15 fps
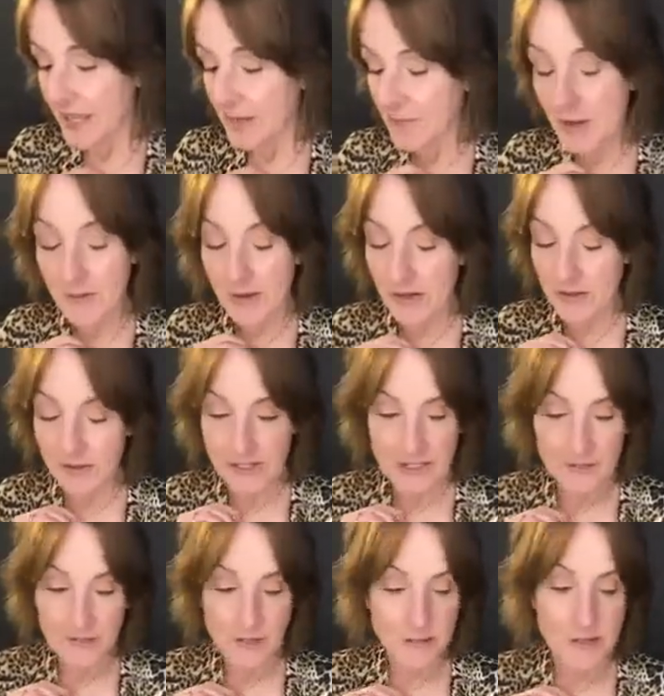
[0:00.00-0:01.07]
And Mama
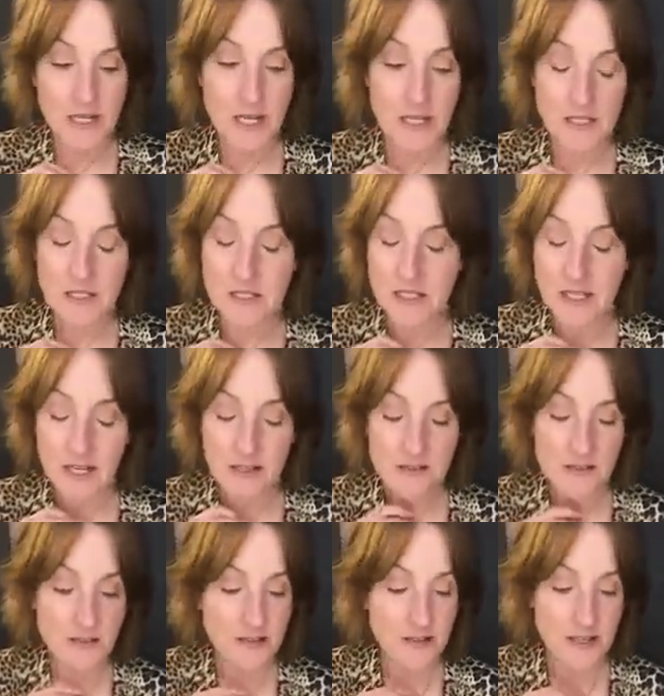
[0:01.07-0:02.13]
Odie. I mean, the
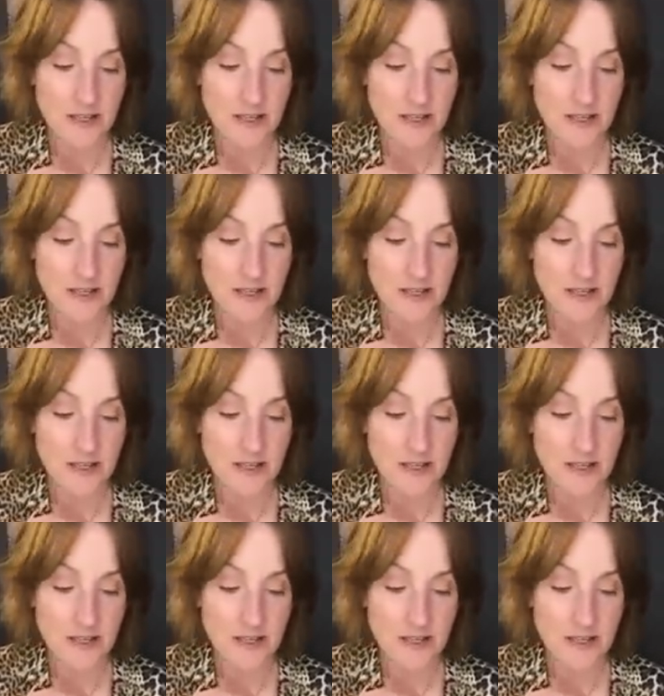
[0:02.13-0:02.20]
characters in